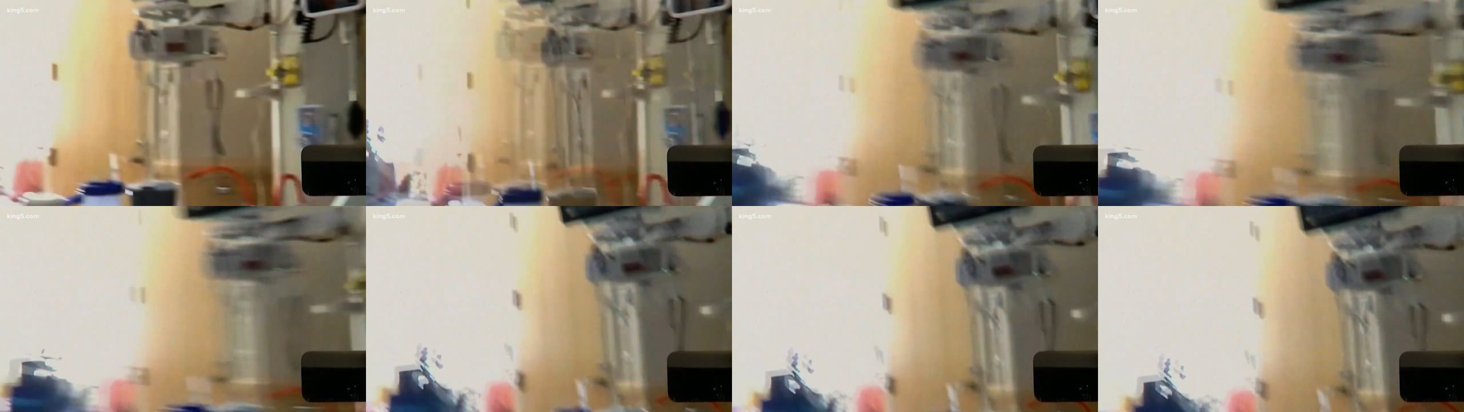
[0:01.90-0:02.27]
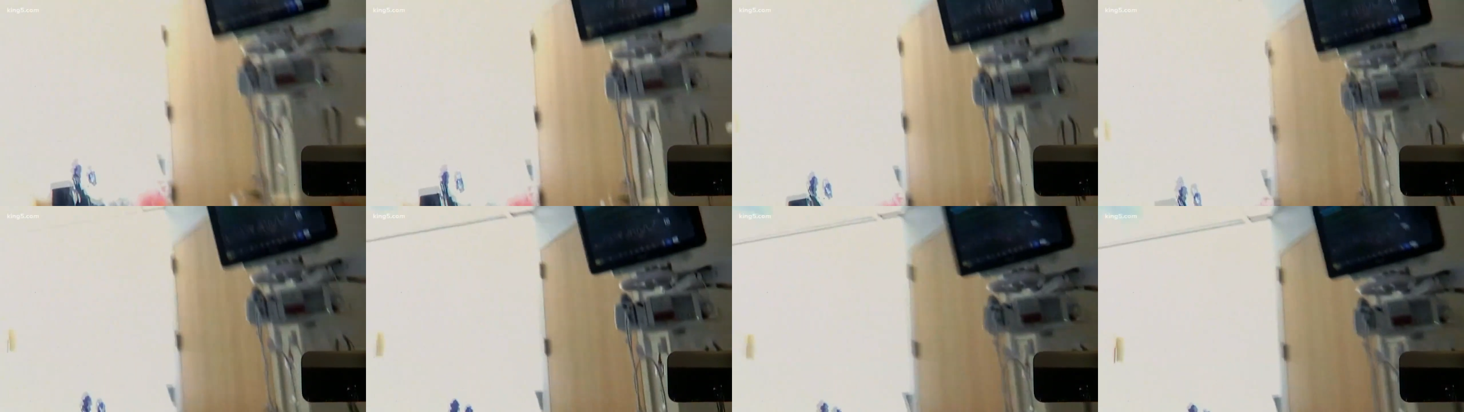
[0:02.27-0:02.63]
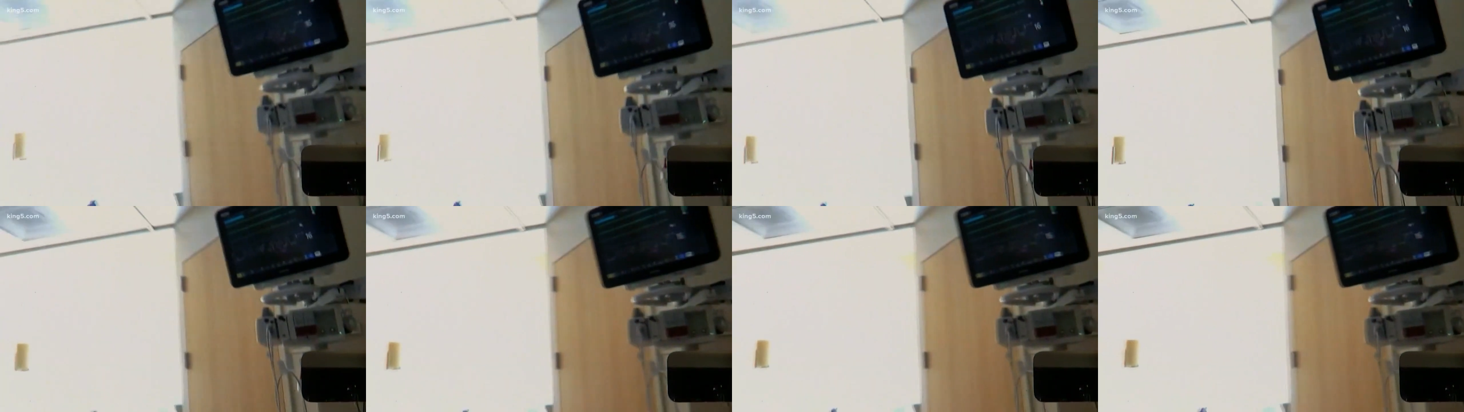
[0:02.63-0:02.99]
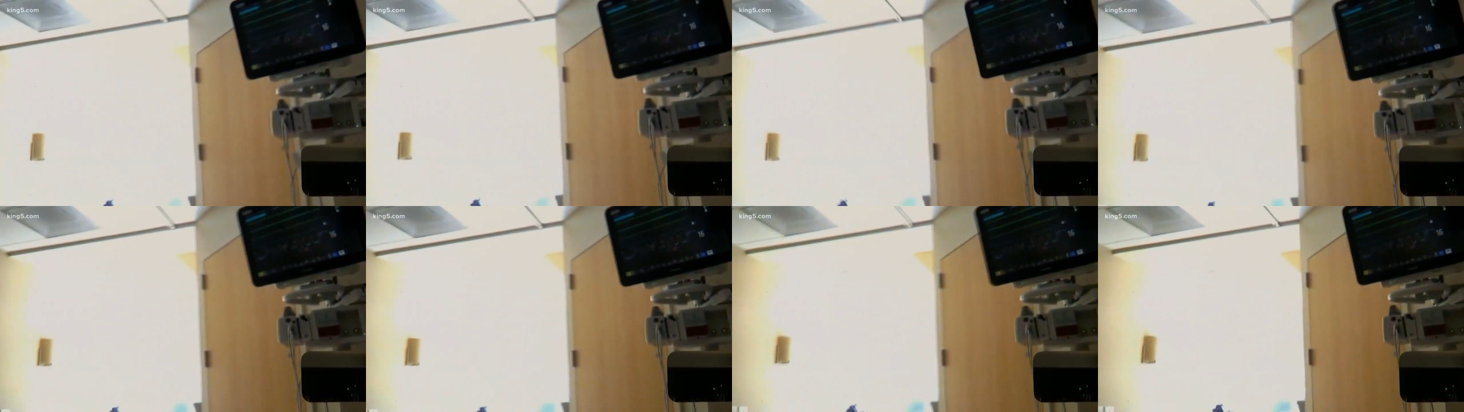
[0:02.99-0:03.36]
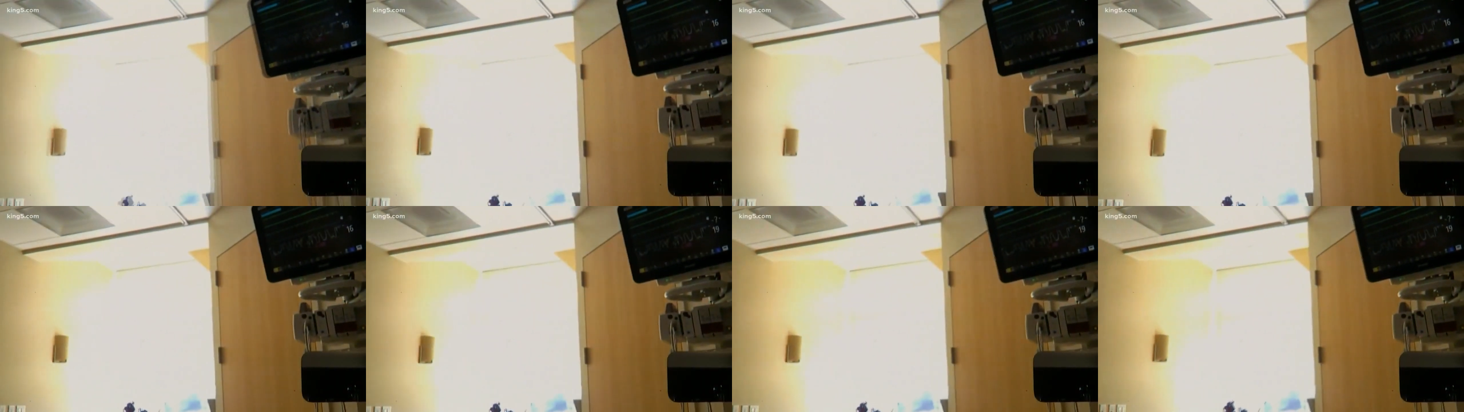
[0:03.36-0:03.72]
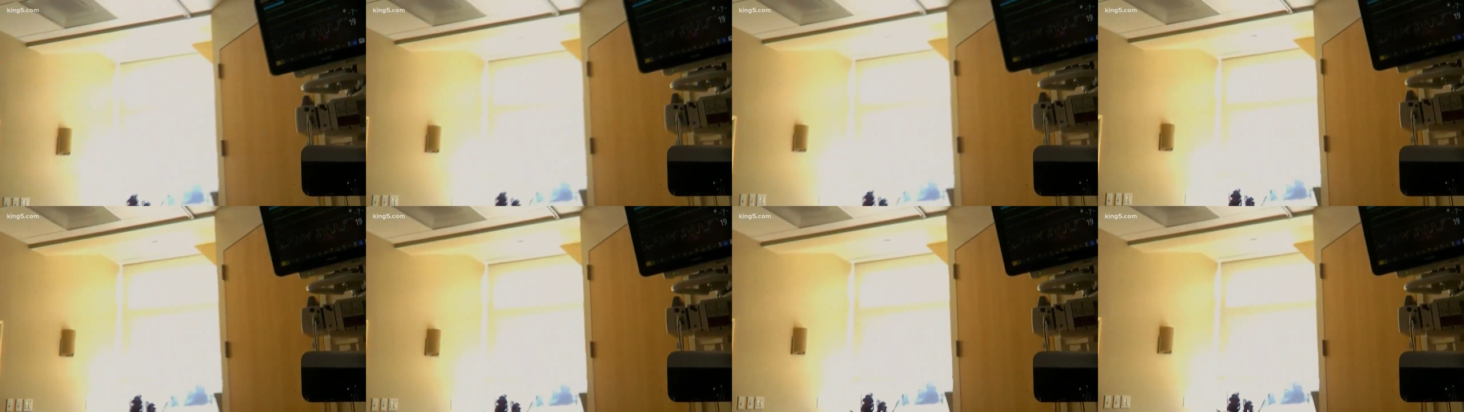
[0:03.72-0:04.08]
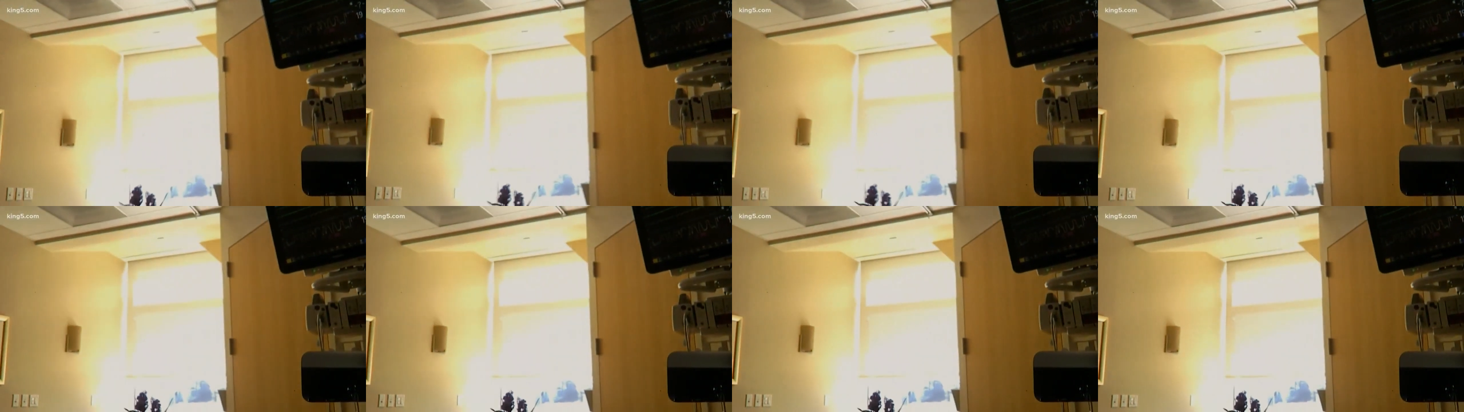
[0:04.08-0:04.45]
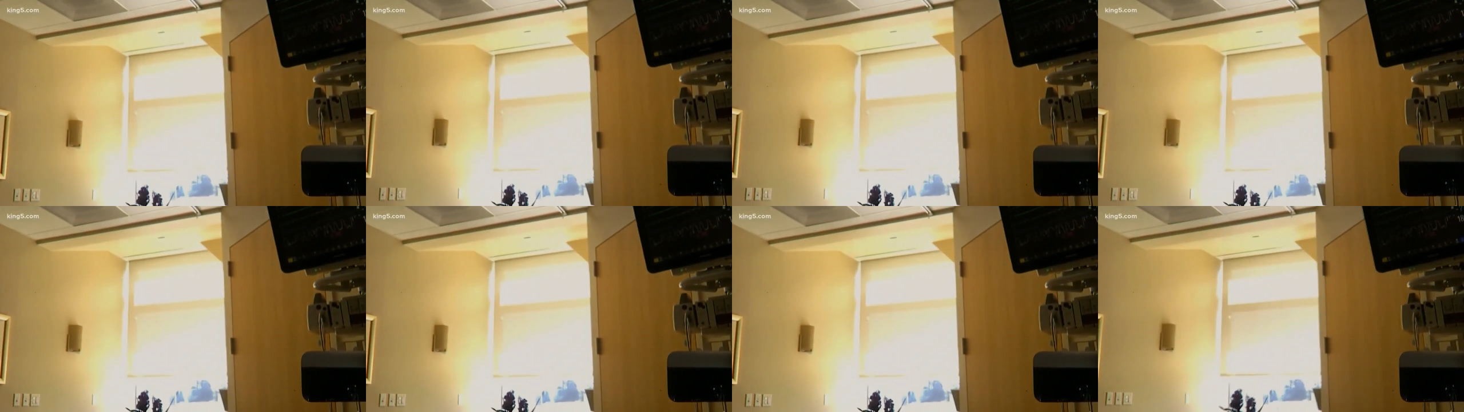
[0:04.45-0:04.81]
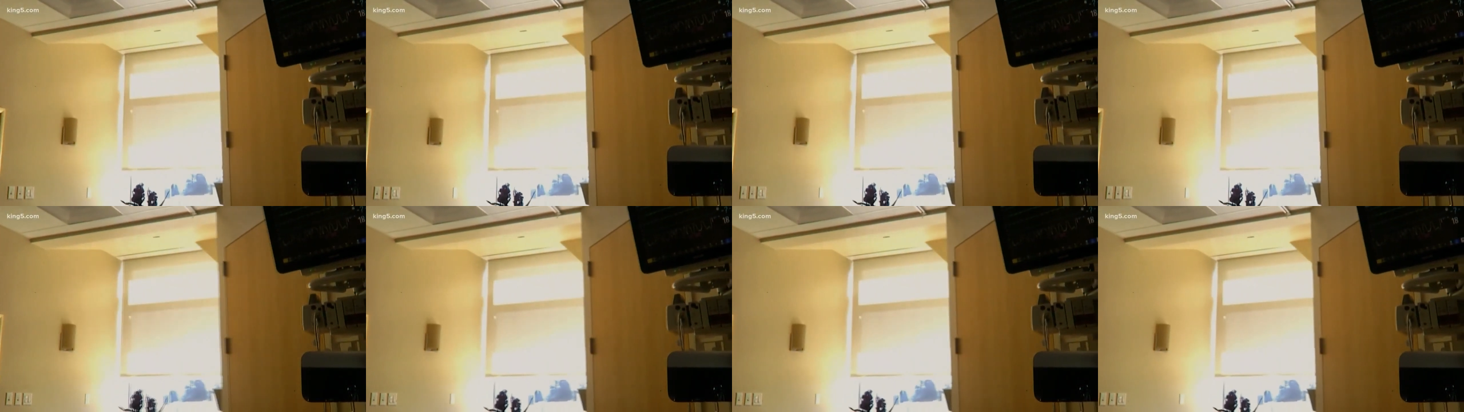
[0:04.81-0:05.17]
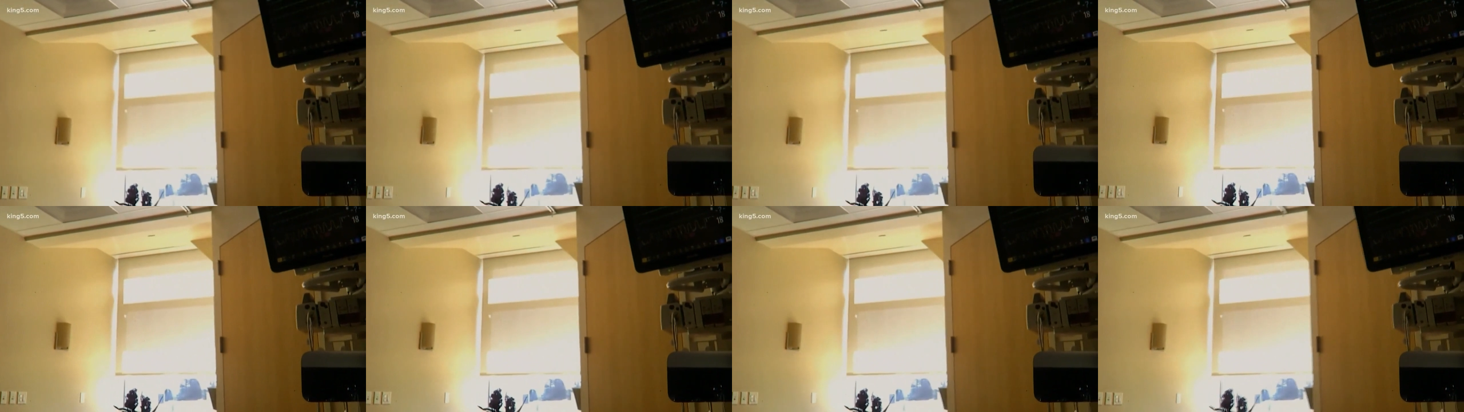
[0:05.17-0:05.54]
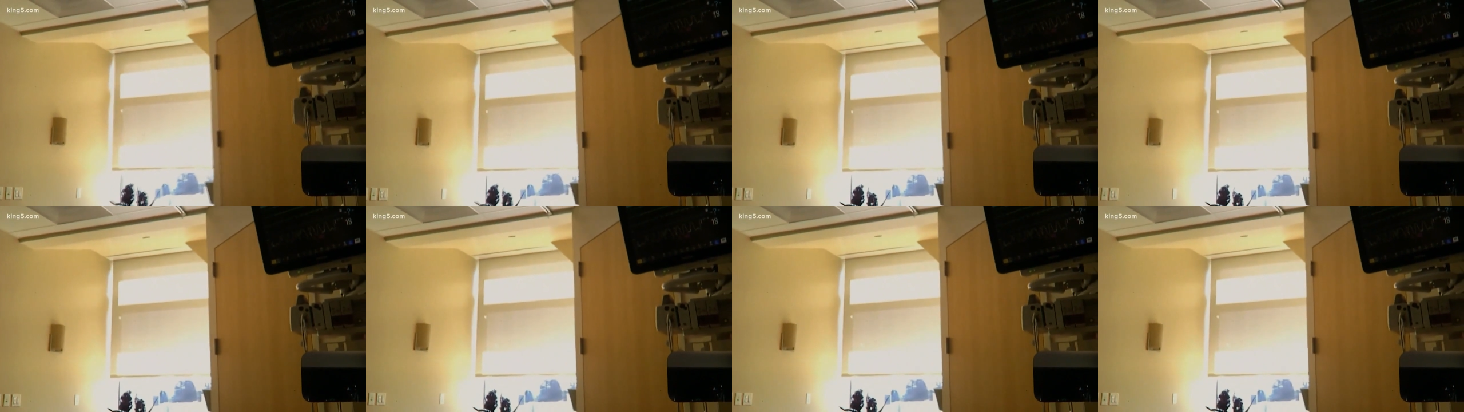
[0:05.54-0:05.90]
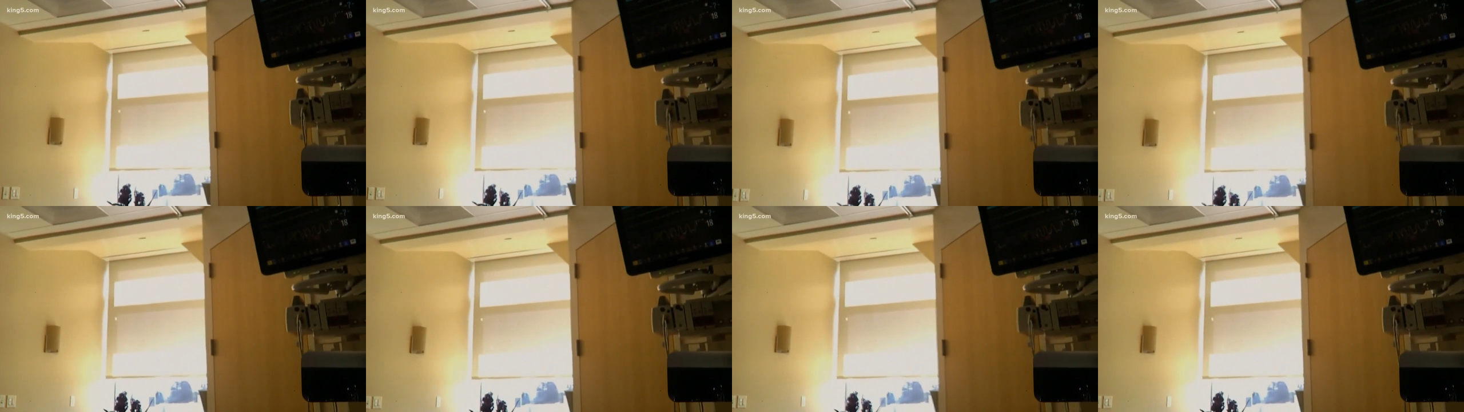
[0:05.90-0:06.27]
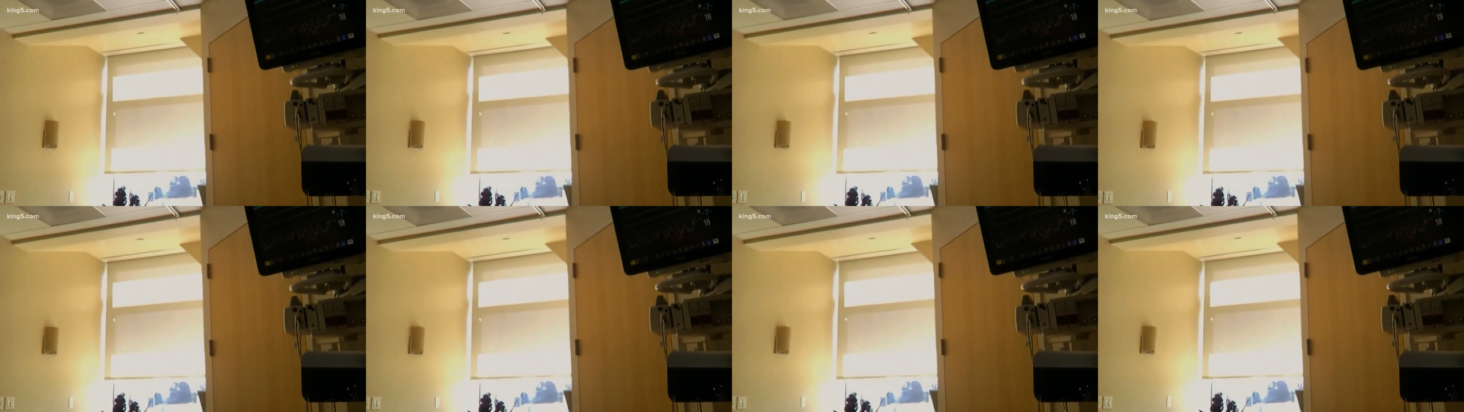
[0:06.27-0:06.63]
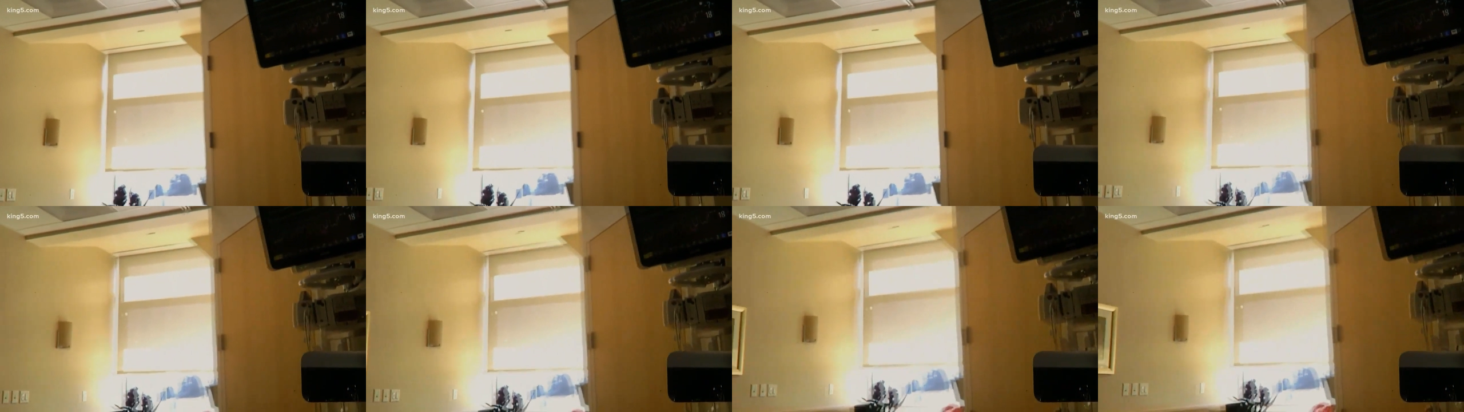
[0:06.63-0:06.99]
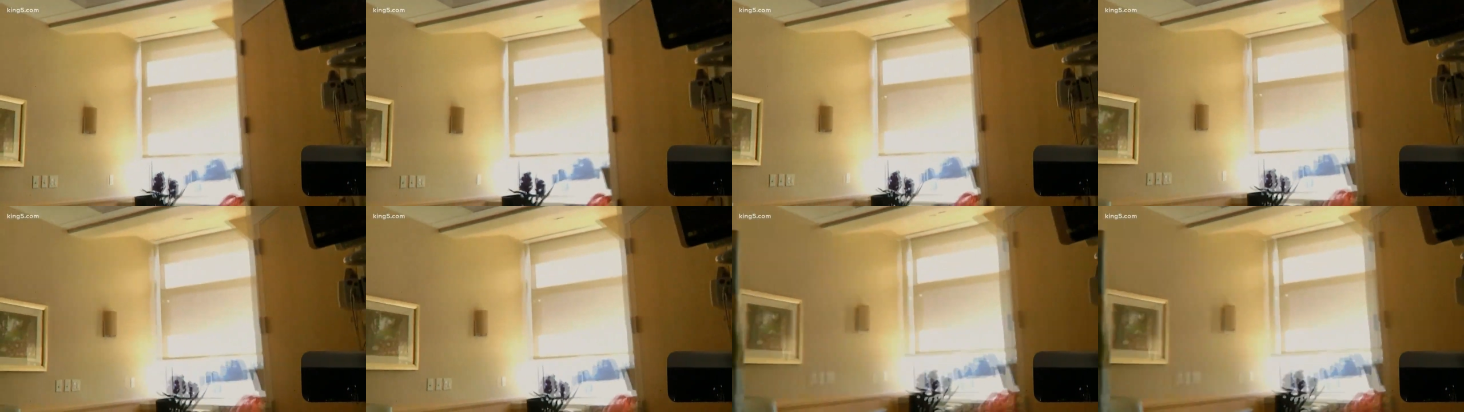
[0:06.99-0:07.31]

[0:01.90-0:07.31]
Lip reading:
No face is visible, so there are no lips to read.